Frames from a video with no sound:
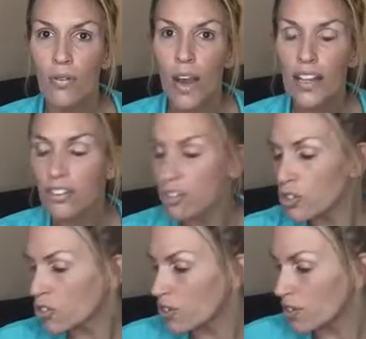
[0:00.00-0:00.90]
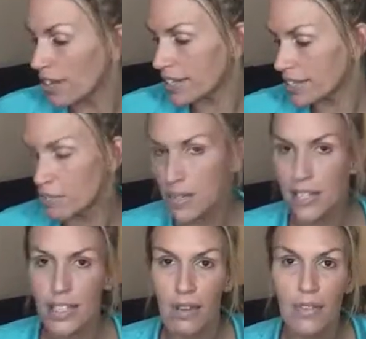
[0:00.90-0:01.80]
Write in your journal for like 10
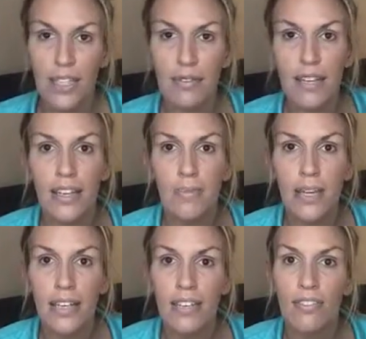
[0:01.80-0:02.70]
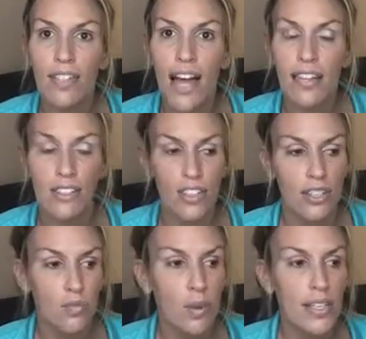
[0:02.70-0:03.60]
minutes, like we did at the beginning of class.
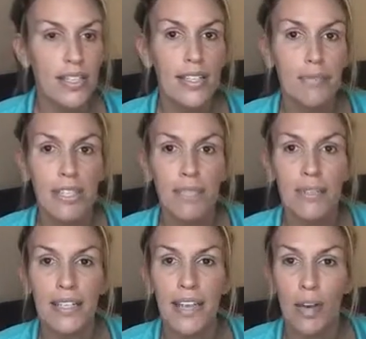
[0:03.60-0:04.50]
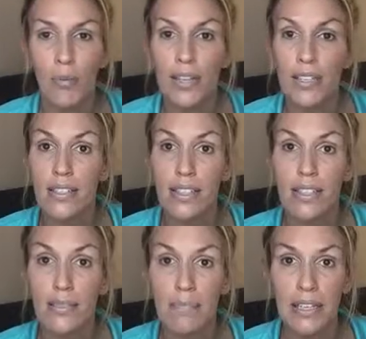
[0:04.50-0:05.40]
Just, what does this mean to me today? What does
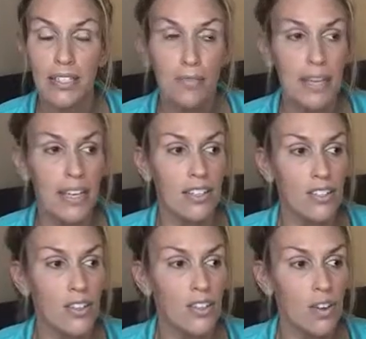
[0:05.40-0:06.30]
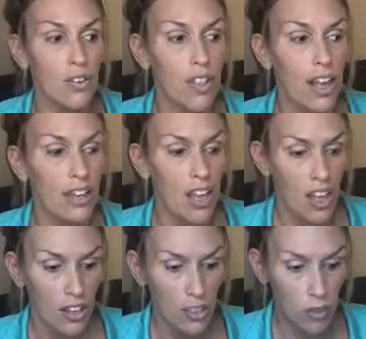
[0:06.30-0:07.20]
this mean to me? And just know that
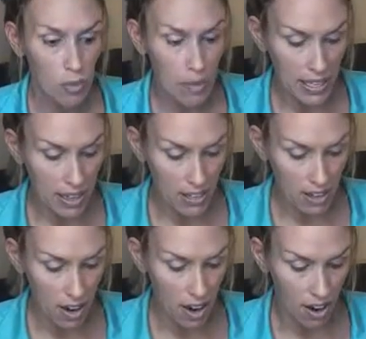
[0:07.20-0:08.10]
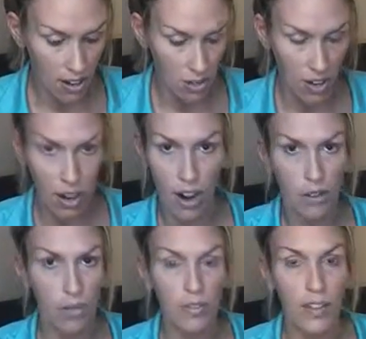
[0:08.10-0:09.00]
you're picking the card, or a
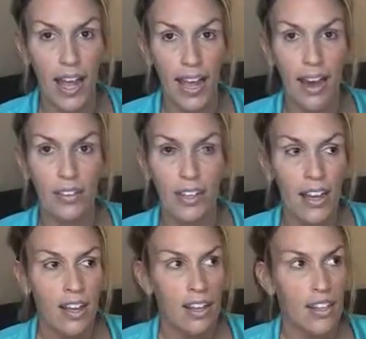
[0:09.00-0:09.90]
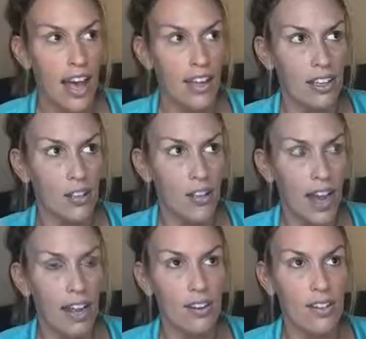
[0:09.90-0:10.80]
card will fly out, that your
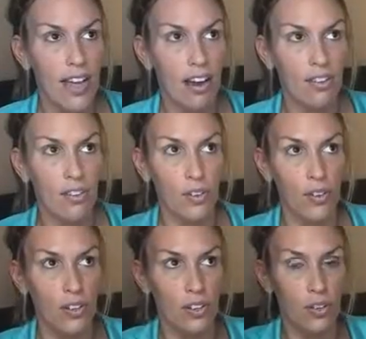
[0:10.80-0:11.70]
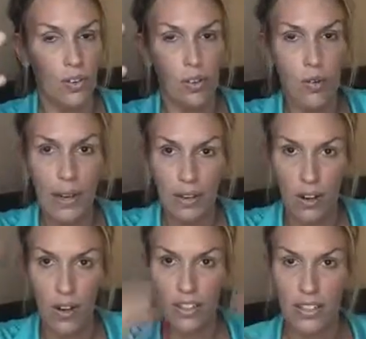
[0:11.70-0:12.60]
higher self or your greater
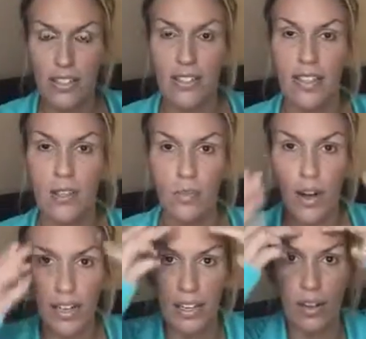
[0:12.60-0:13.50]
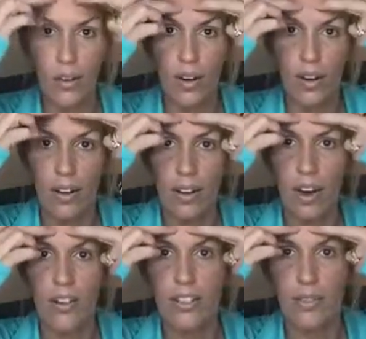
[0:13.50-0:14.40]
consciousness is wanting your
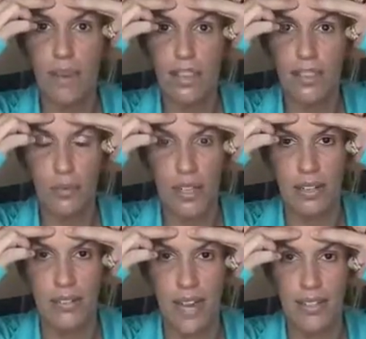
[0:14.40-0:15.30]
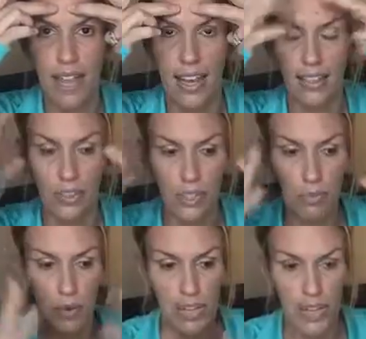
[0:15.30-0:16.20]
conscious mind to read for that day. So it's
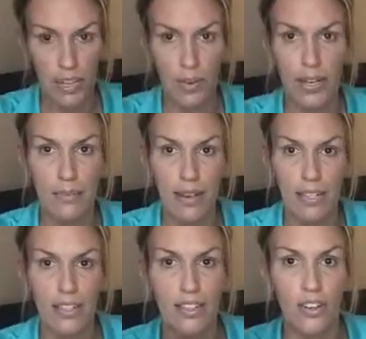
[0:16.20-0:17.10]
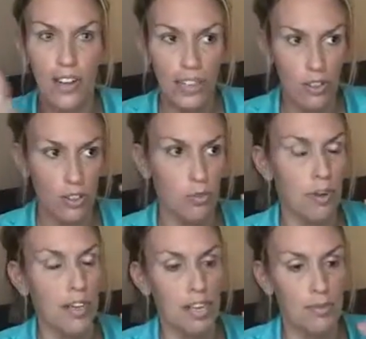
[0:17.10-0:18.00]
bringing you in a message. Your angels are
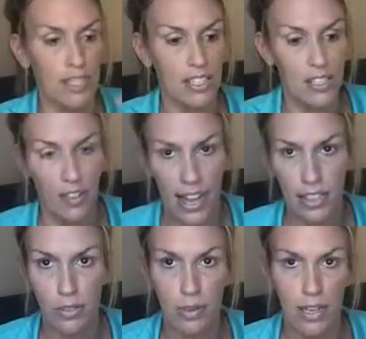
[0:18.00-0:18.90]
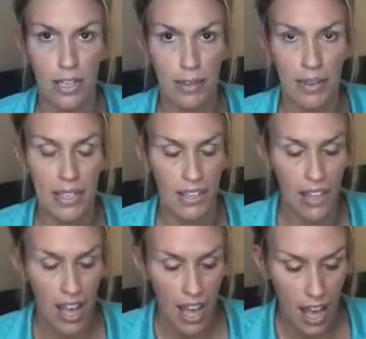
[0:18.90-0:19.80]
bringing in a message. Your guides are bringing in a
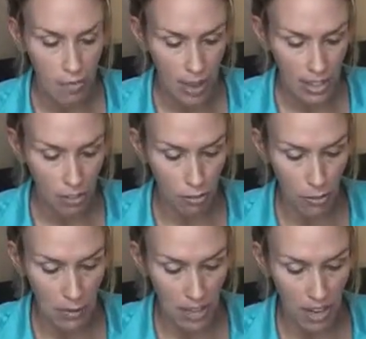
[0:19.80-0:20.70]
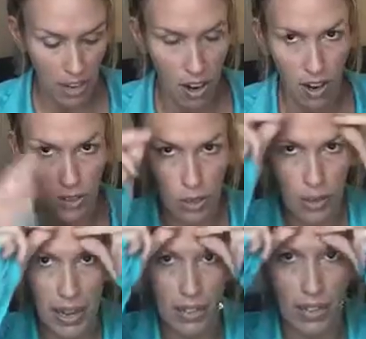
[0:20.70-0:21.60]
message. And by you flipping that card, your
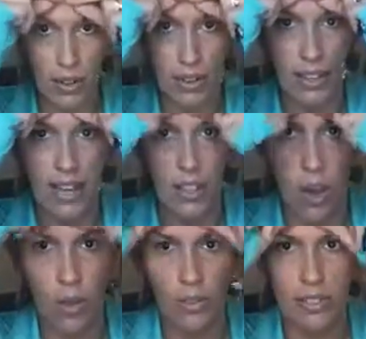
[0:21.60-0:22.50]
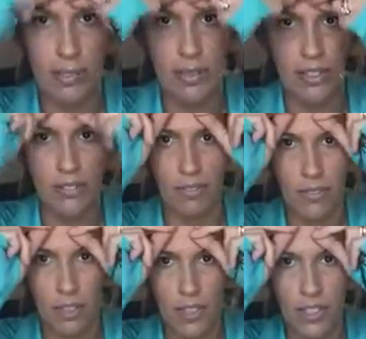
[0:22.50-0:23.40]
mind is going like, oh, zip it
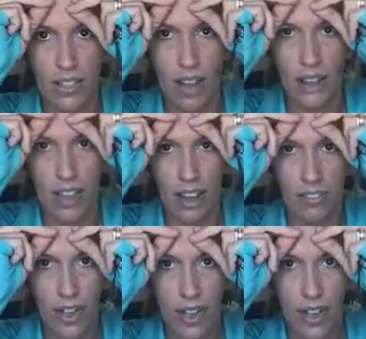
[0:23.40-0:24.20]
for just long enough